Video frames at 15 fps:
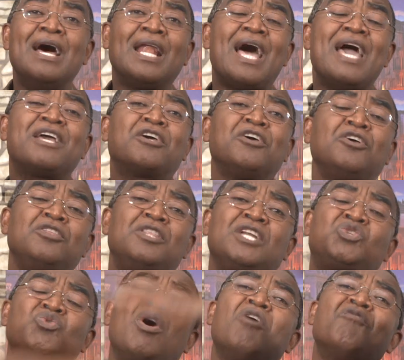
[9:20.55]
Like the
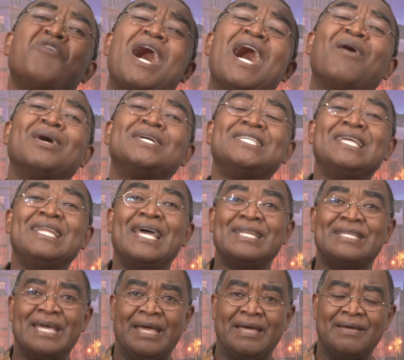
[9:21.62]
12 hours in a
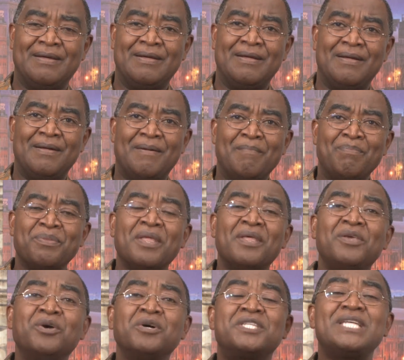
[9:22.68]
day.
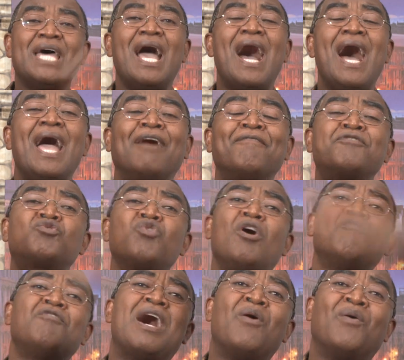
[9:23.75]
You say I have
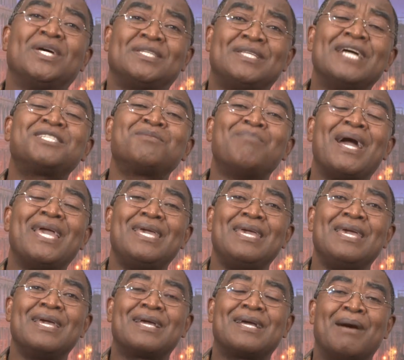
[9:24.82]
12 hours, that's my
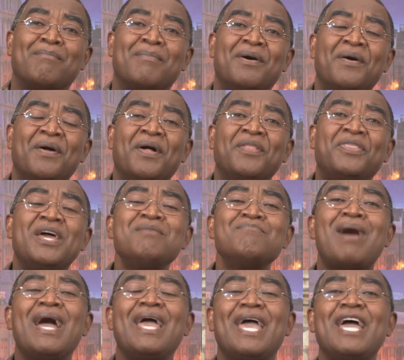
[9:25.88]
income. Then
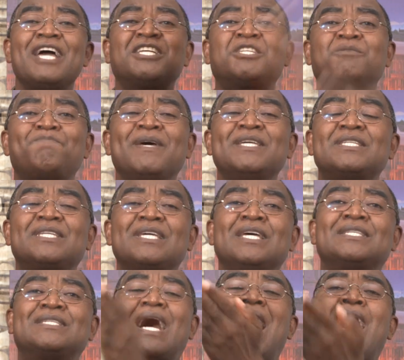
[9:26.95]
my expense
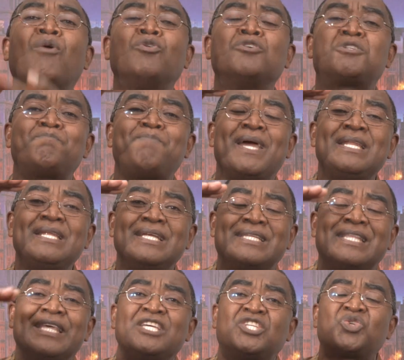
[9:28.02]
is I will spend it
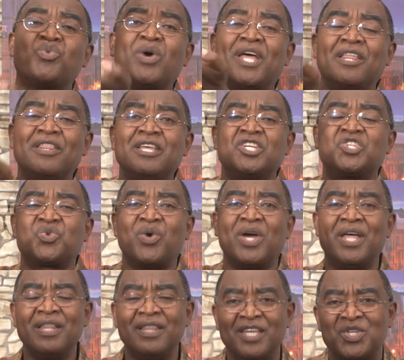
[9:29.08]
this way, this
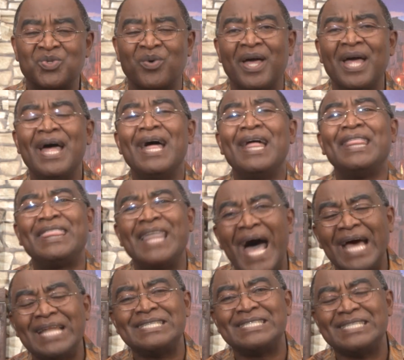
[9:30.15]
way, this way.
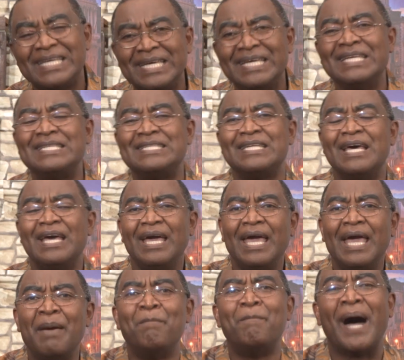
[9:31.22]
That is
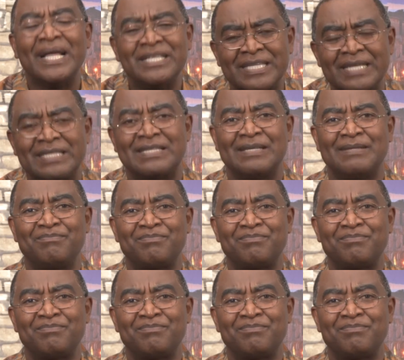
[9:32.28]
a budget.